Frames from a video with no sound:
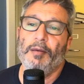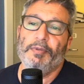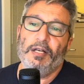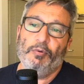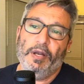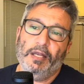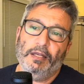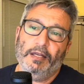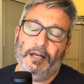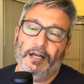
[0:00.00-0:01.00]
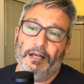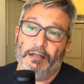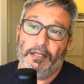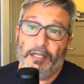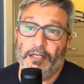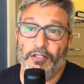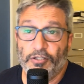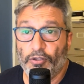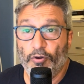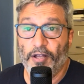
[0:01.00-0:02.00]
But anyway, he
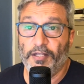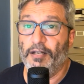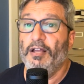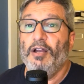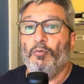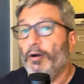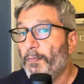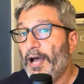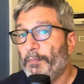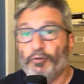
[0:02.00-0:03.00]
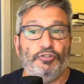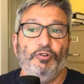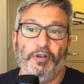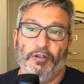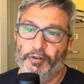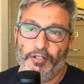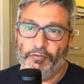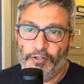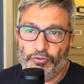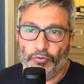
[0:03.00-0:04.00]
thought that, well, by pursuing your
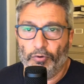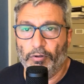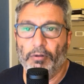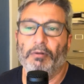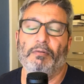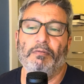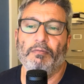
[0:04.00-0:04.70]
individual